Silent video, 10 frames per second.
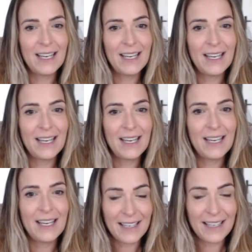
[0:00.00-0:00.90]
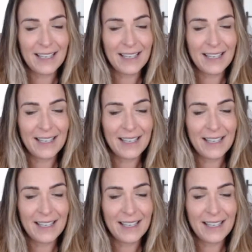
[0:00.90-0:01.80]
Hi, how are you?
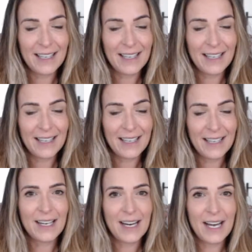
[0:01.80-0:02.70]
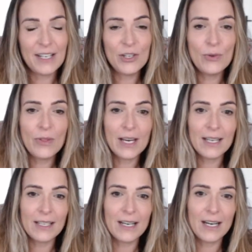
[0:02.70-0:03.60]
I know
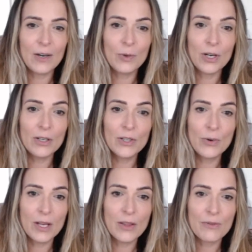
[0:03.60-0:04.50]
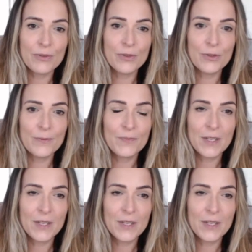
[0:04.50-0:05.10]
that we're all going through